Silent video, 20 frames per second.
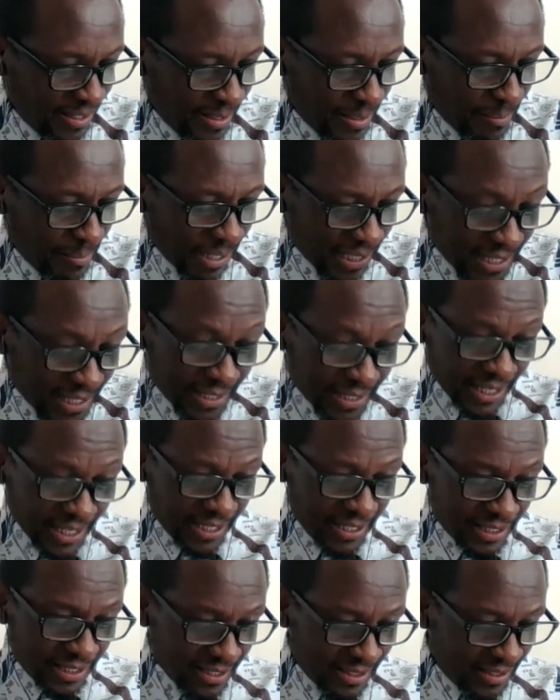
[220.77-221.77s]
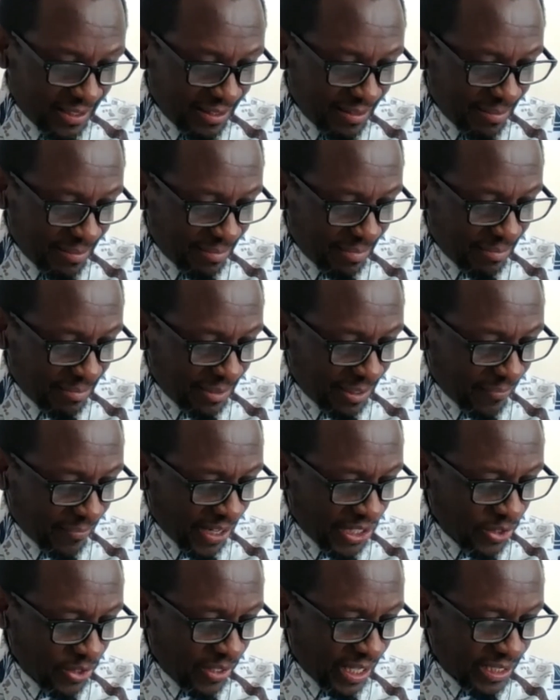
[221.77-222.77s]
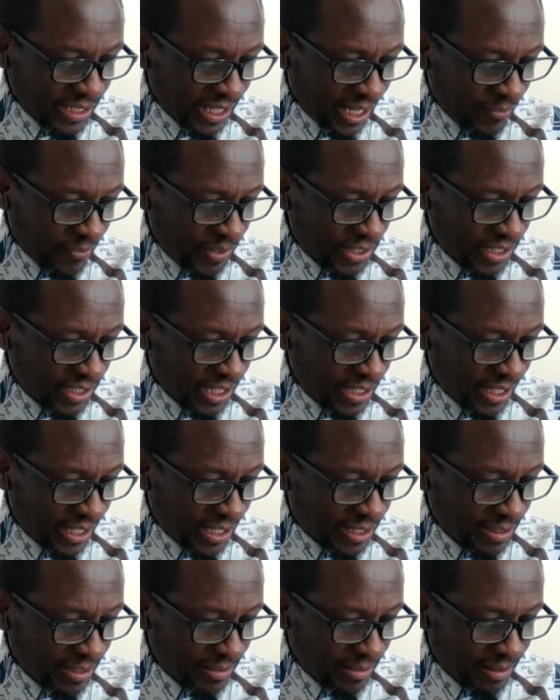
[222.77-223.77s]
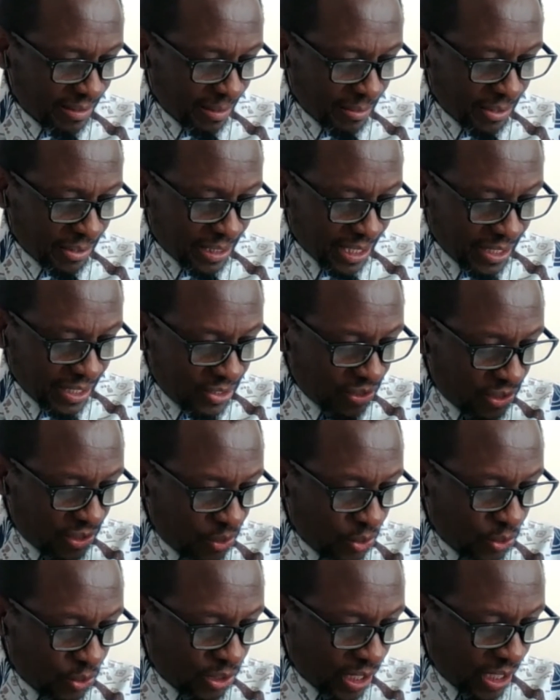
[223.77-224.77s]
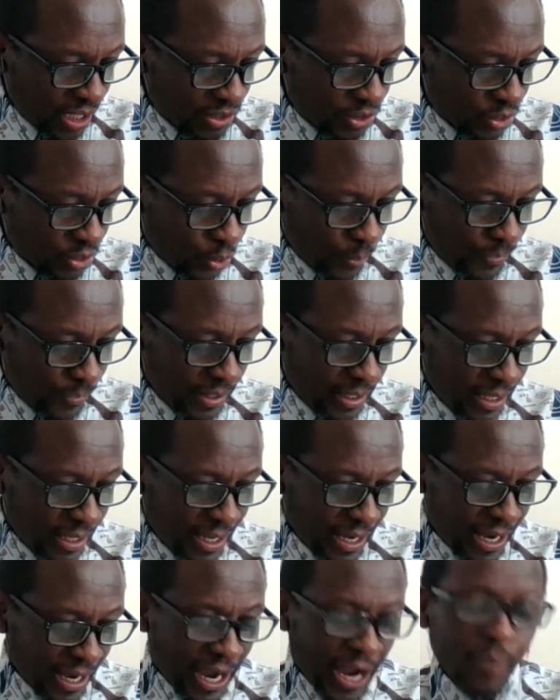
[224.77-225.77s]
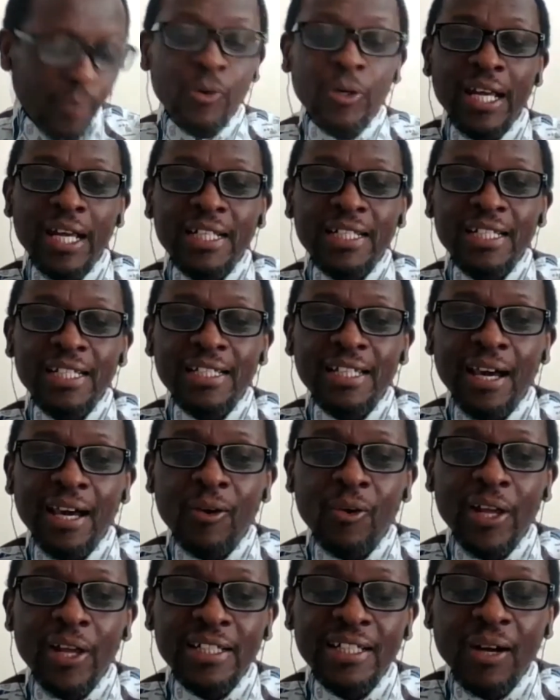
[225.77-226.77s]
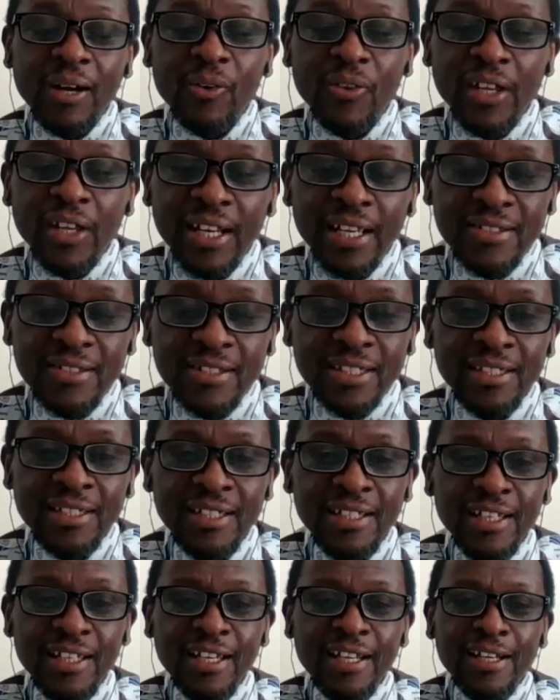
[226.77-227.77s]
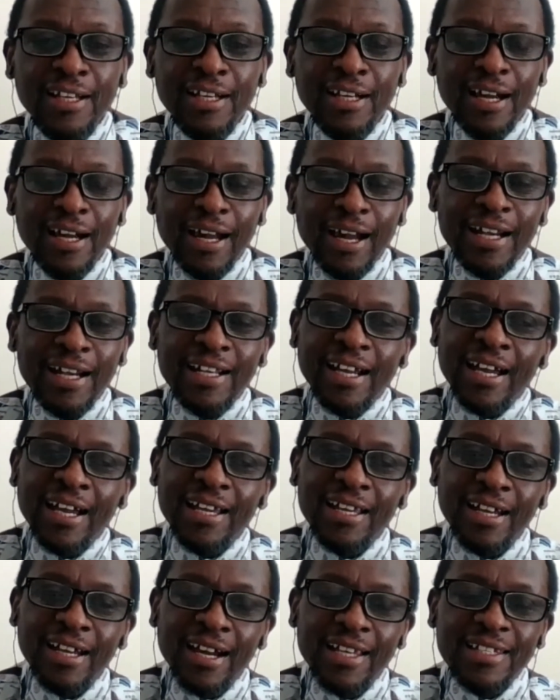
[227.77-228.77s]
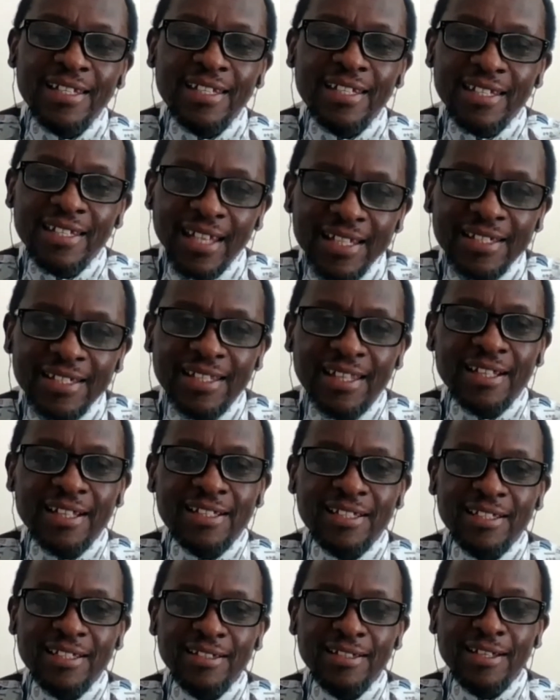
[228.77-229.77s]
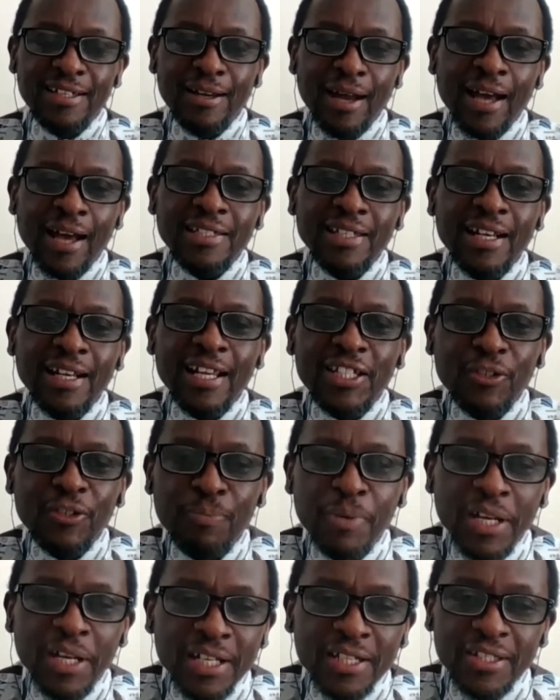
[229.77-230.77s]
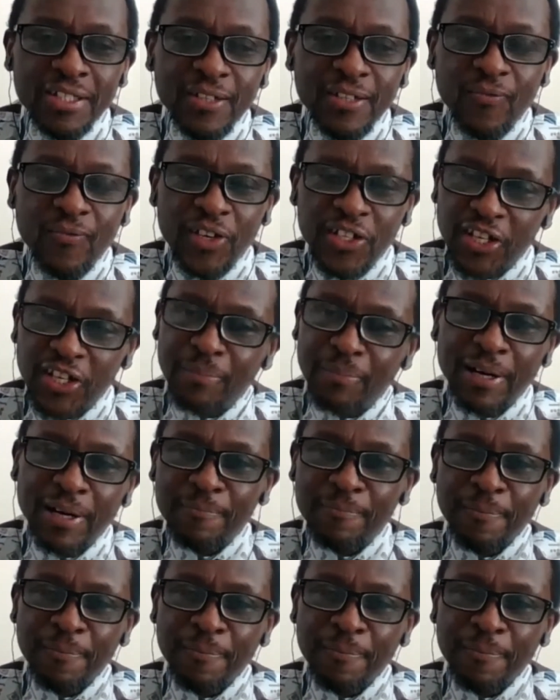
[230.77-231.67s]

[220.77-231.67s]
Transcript: But he said, the version that I have is say that, since you say so, I will let down the nets. And I sense that as an experienced fisherman,